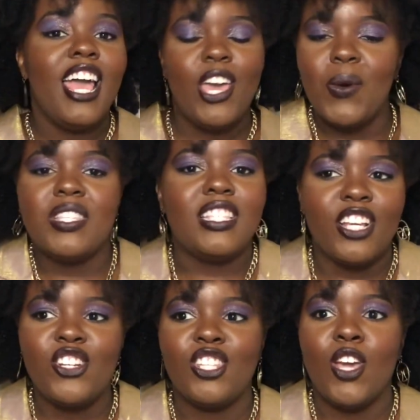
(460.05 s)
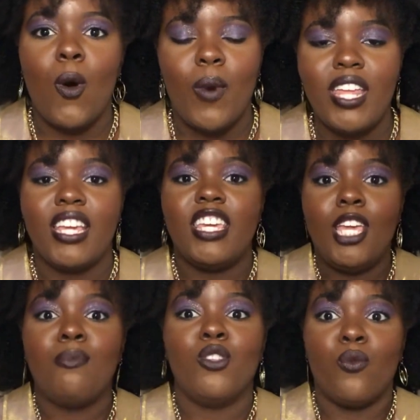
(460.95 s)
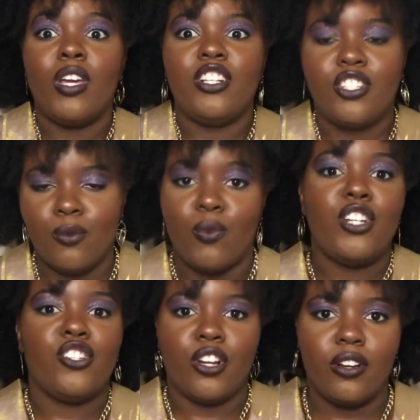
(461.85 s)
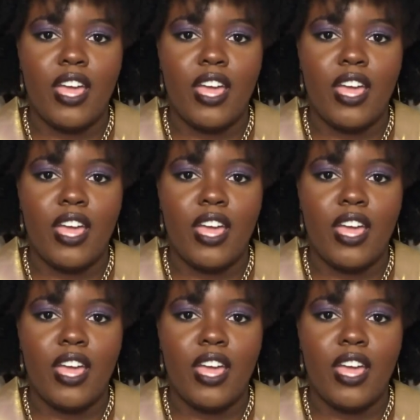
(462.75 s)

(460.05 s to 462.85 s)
it was essentially a way to keep the rich richer.